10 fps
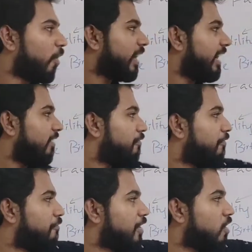Okay,
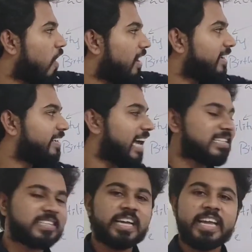we call it
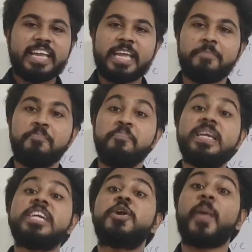as
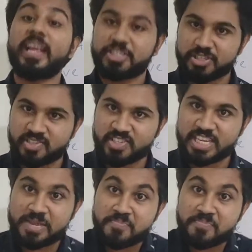immigrations.